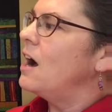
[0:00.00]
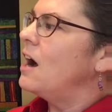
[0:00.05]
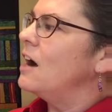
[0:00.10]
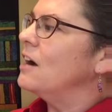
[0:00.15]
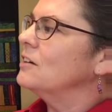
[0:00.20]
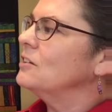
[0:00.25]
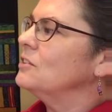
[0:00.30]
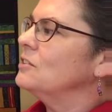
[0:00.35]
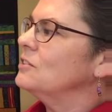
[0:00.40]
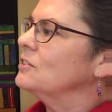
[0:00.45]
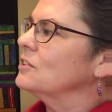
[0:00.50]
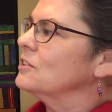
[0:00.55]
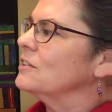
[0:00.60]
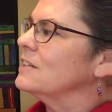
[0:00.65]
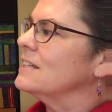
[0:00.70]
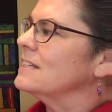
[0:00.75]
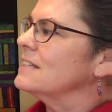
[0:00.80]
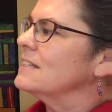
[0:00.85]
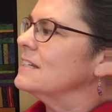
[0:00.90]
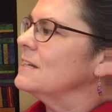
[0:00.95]
Uncle
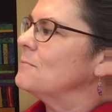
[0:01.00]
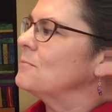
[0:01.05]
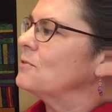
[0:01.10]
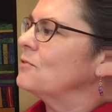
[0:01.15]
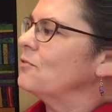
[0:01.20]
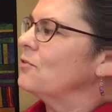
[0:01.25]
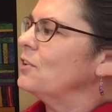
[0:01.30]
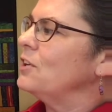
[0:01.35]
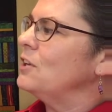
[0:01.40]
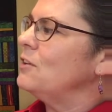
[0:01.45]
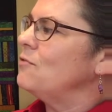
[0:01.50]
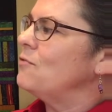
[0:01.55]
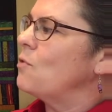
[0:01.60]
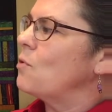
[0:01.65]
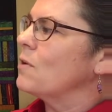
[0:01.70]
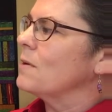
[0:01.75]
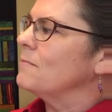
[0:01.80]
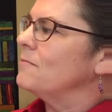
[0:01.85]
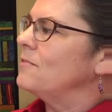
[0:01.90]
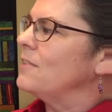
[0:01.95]
Gurney snipped
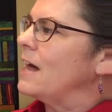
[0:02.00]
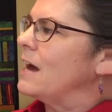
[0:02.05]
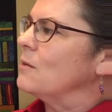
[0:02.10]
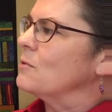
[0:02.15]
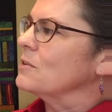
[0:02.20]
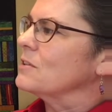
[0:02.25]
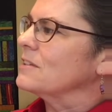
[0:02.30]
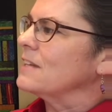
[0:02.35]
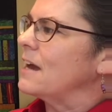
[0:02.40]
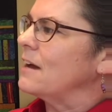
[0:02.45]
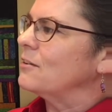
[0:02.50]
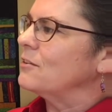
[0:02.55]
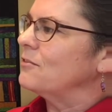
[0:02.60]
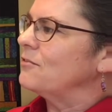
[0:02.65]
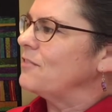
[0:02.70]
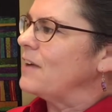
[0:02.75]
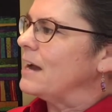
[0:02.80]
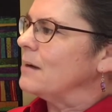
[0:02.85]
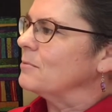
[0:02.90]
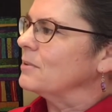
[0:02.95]
free-form flowers out of
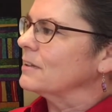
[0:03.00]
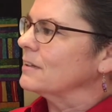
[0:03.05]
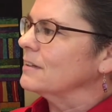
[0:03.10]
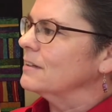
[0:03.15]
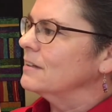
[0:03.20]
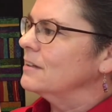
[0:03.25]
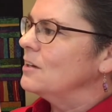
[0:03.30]
fabric.